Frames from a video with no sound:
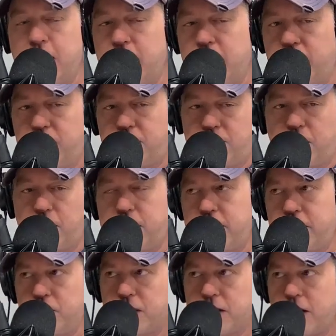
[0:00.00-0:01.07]
fun in
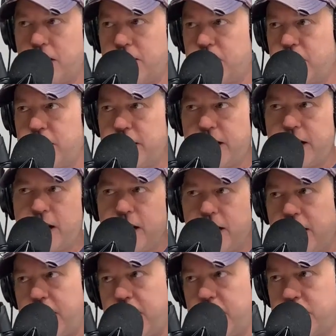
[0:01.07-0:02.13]
recovery,
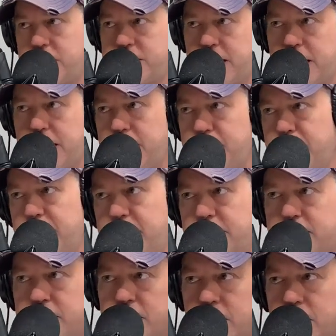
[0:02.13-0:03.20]

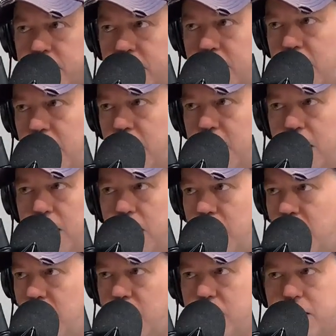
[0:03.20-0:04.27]
entertainment,
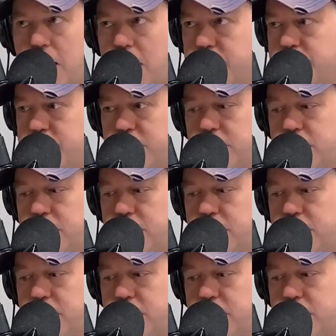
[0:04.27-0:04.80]
all kinds of good